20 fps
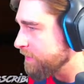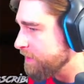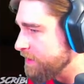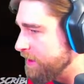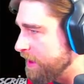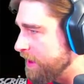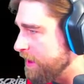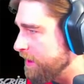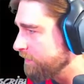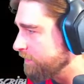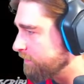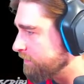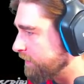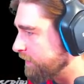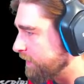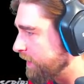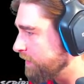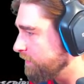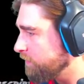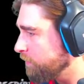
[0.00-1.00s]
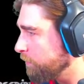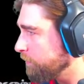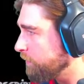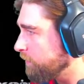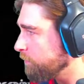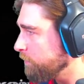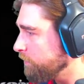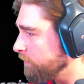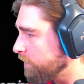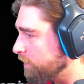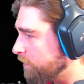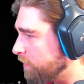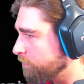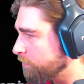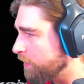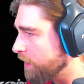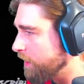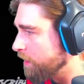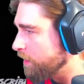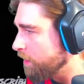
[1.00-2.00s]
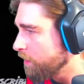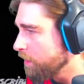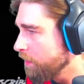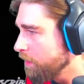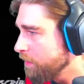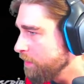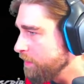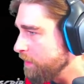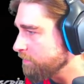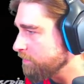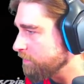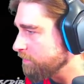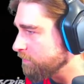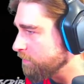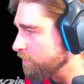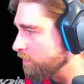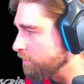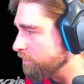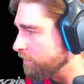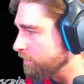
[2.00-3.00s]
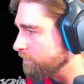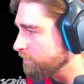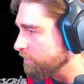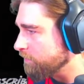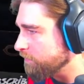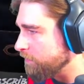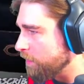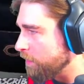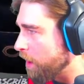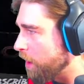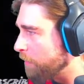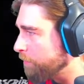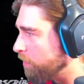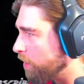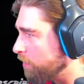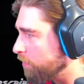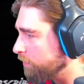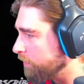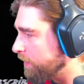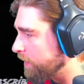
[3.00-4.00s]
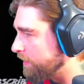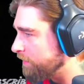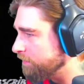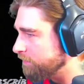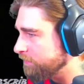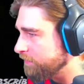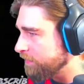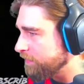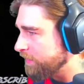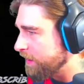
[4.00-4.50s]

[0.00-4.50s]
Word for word: to the end because I can't deal with this music. Upgrade. Yes, just, just, just up, auto grade. I just